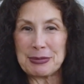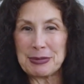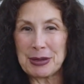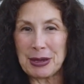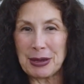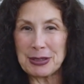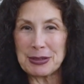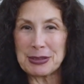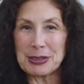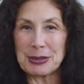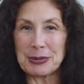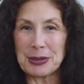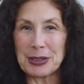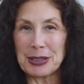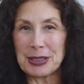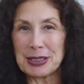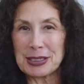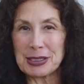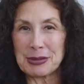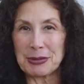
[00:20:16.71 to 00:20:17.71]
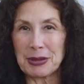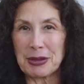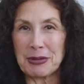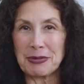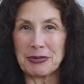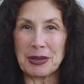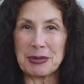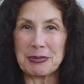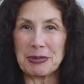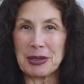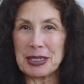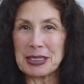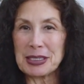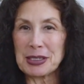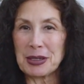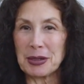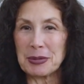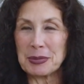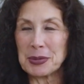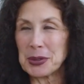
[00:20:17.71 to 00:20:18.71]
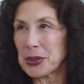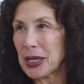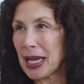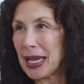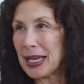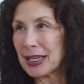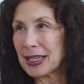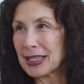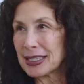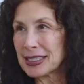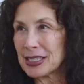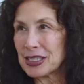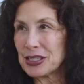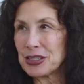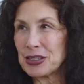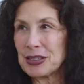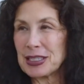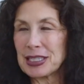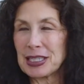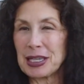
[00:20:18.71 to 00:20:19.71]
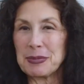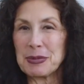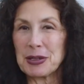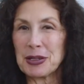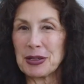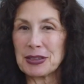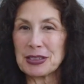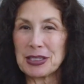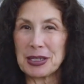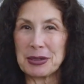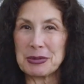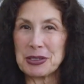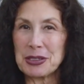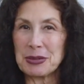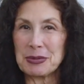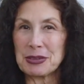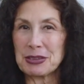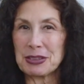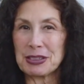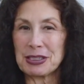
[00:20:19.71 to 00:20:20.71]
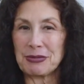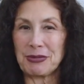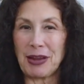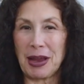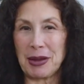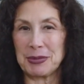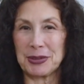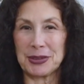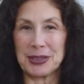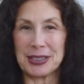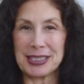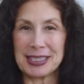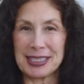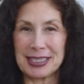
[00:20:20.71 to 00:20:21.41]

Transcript: I used to work at this really fun place called Chaos, and she used to come in all the time, and she was just fabulous